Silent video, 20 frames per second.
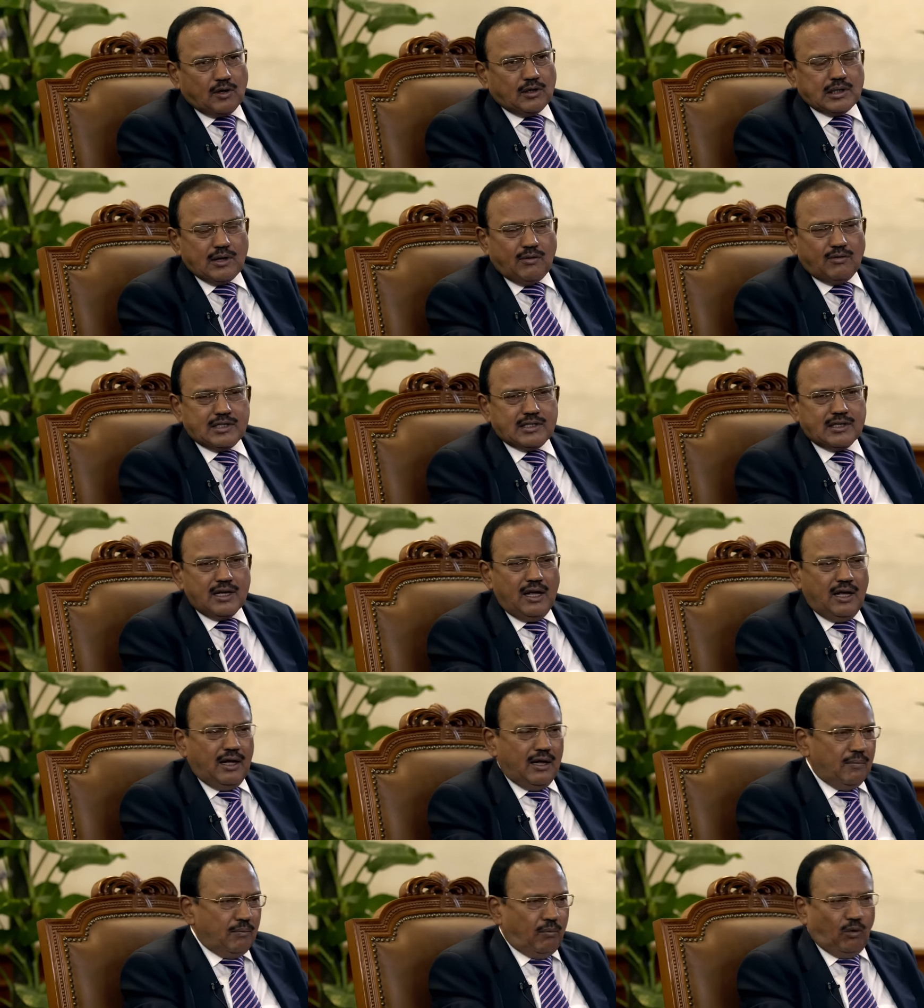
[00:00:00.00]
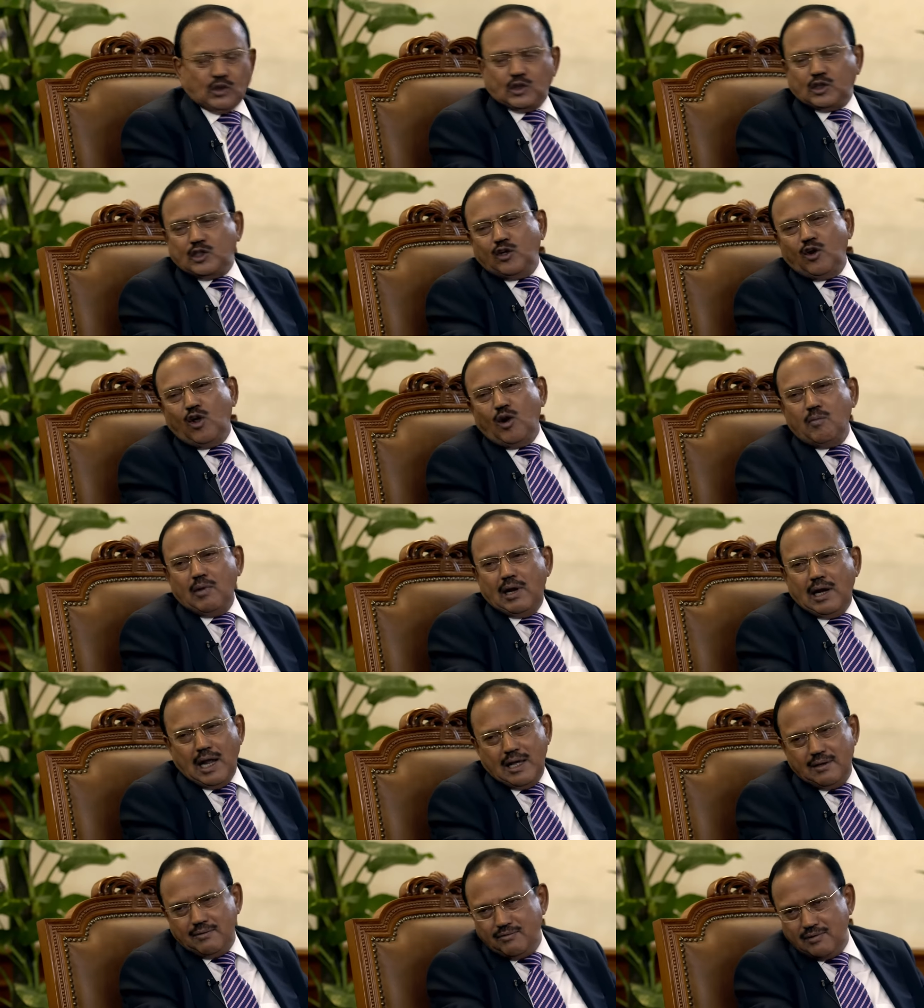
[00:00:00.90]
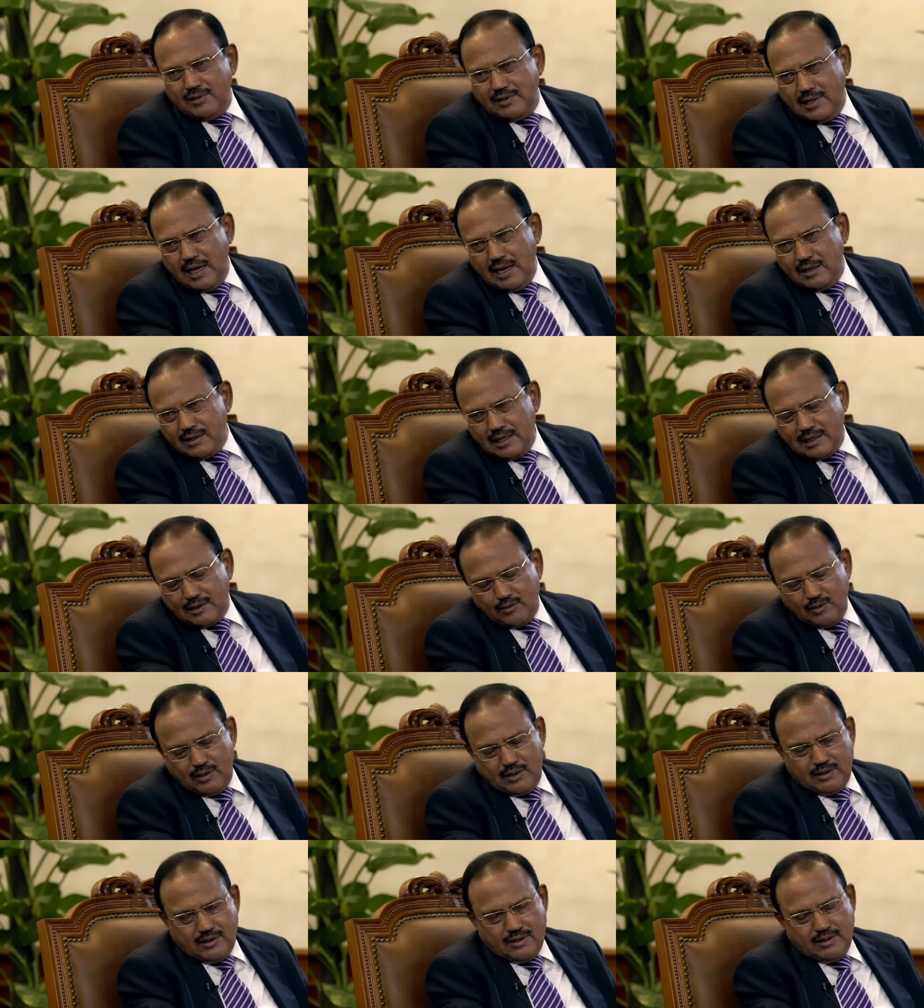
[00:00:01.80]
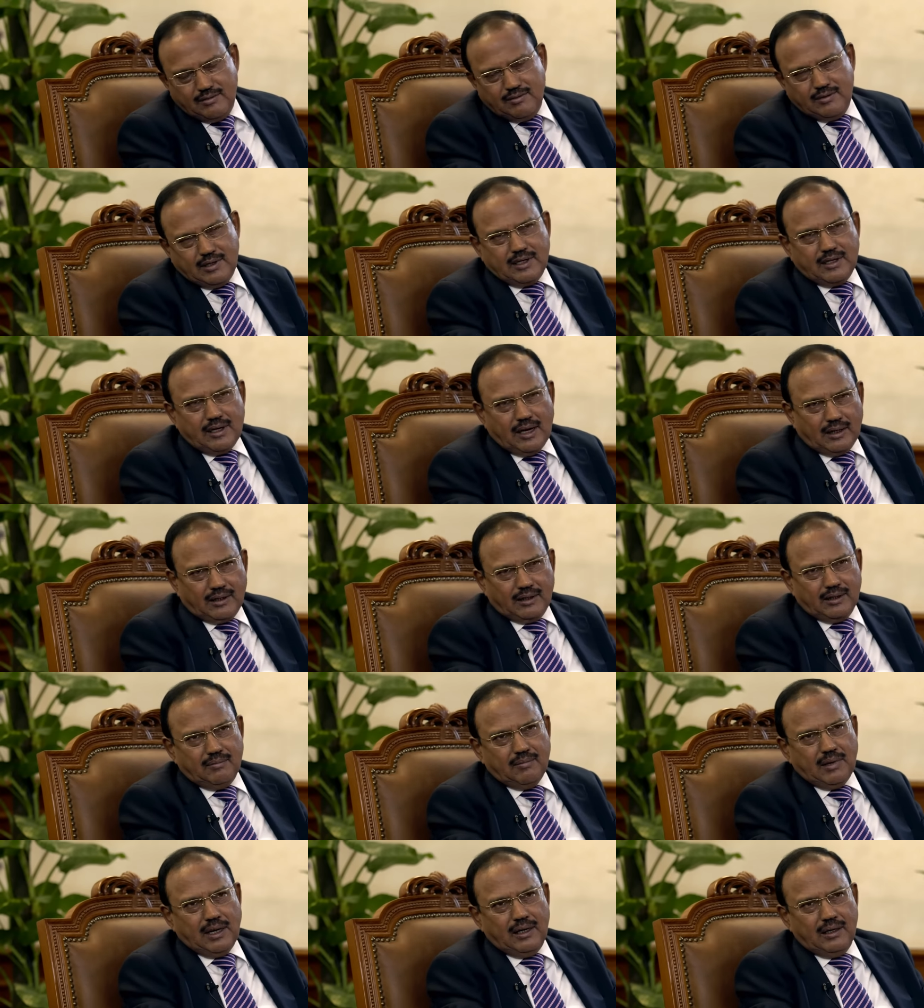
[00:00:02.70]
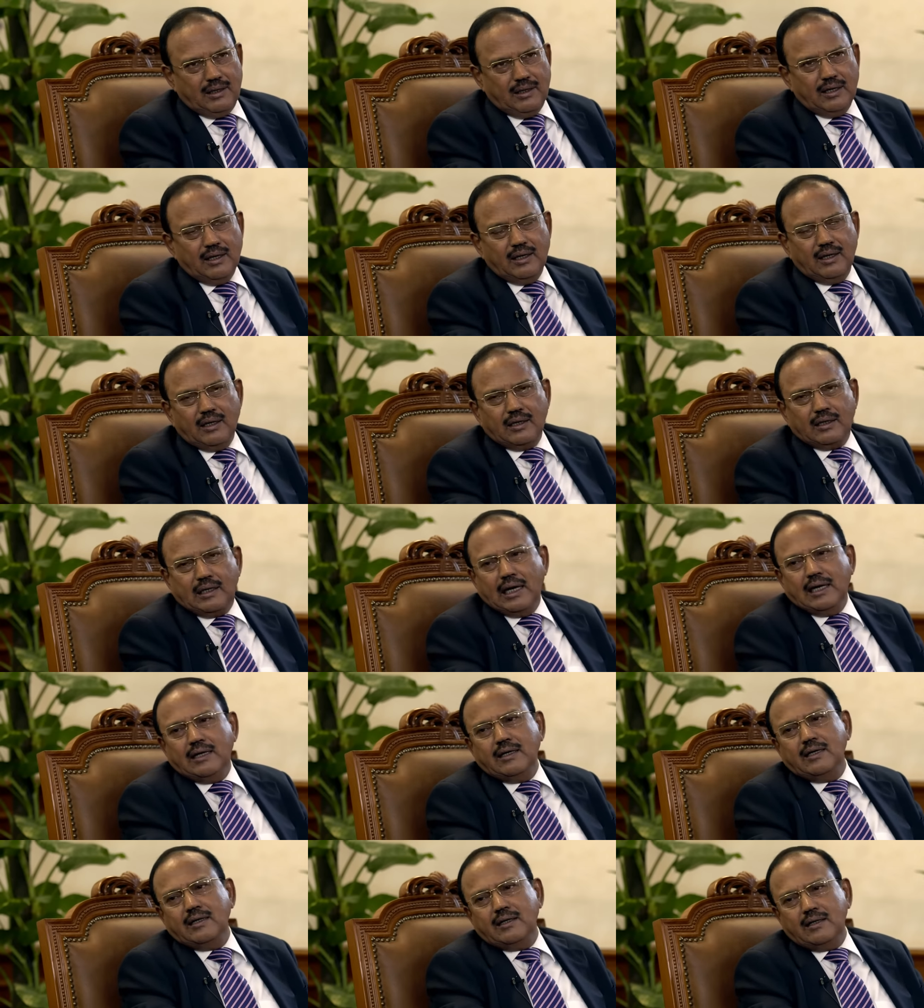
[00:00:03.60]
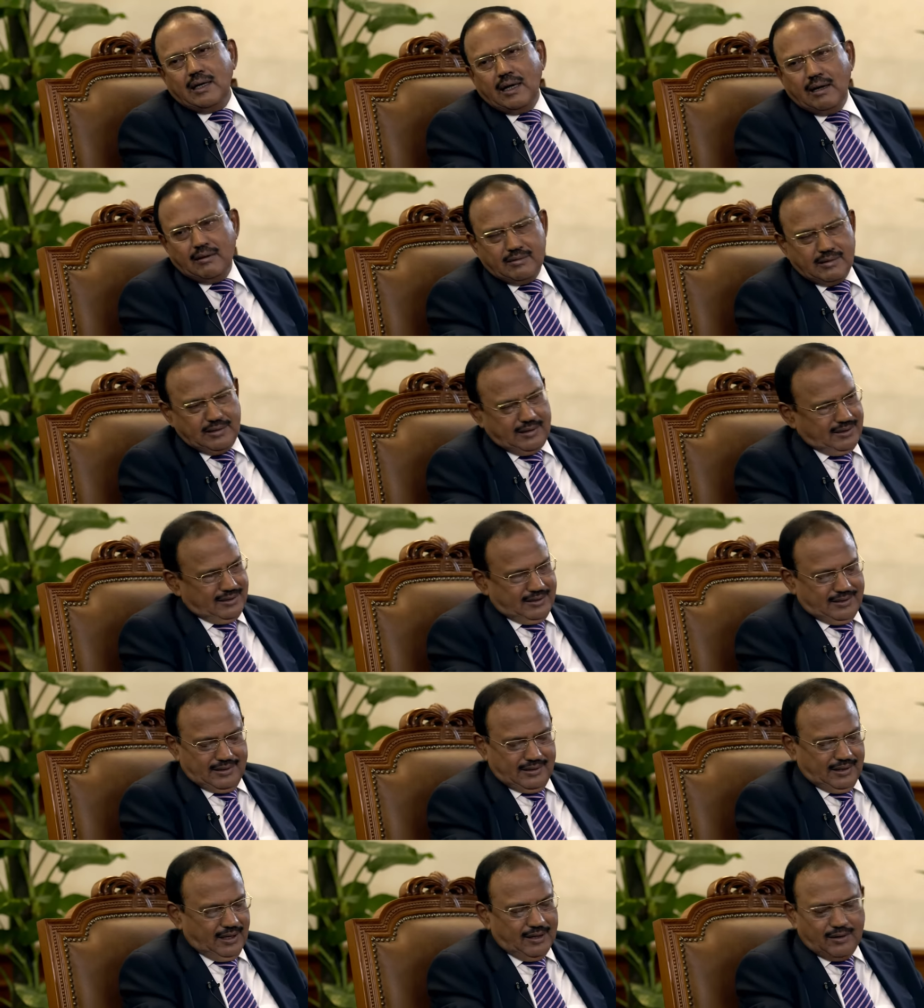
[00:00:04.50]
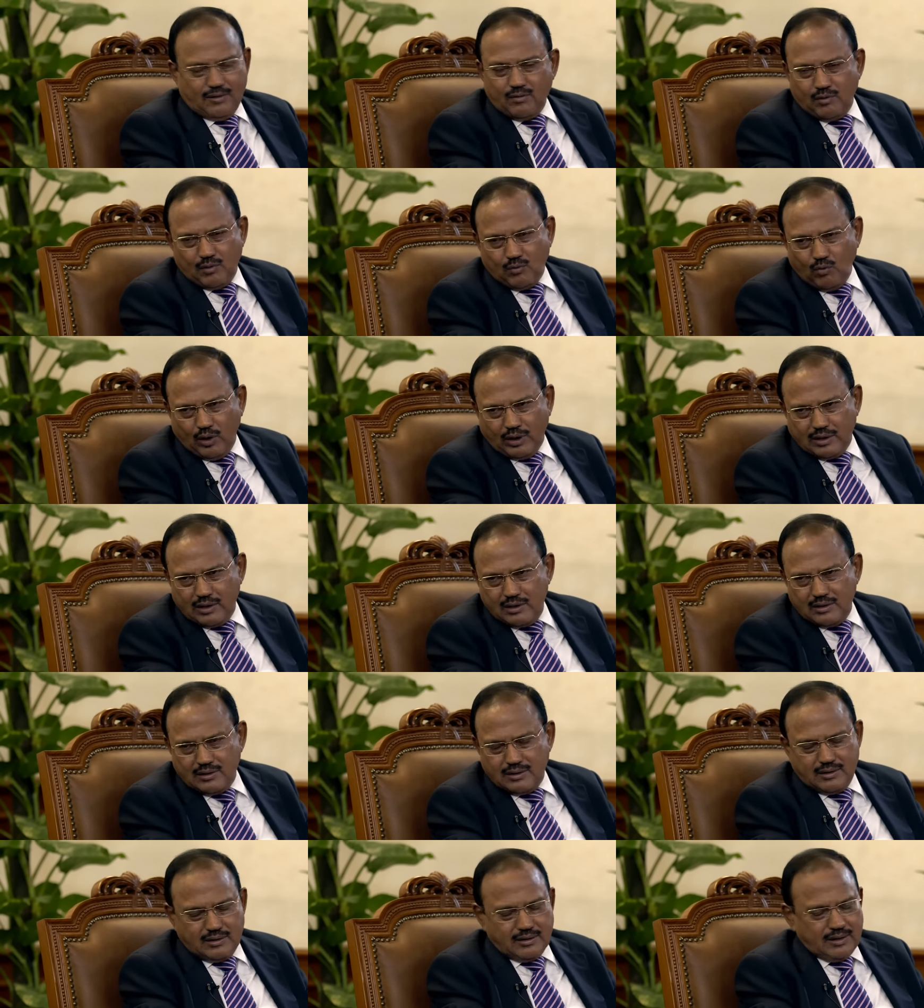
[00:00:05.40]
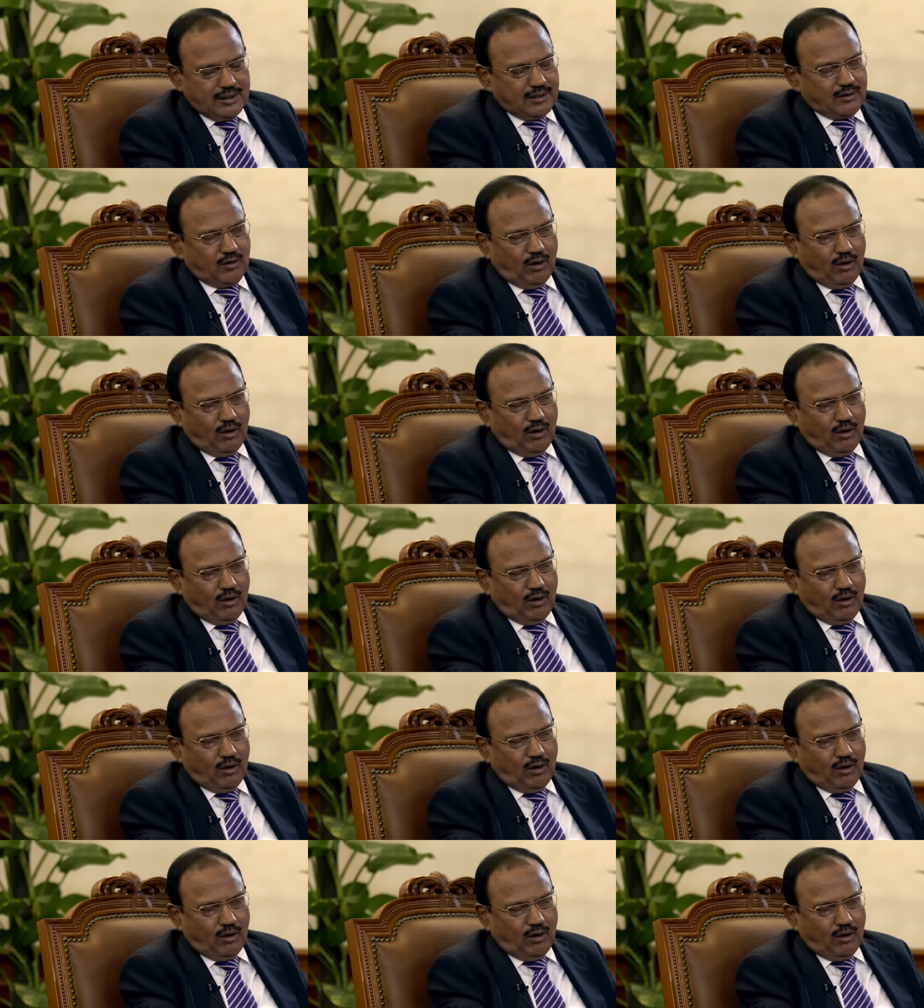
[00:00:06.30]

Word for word: because I was posted all my life in that. Actually, very young in my career, I was, I don't know for what reasons, they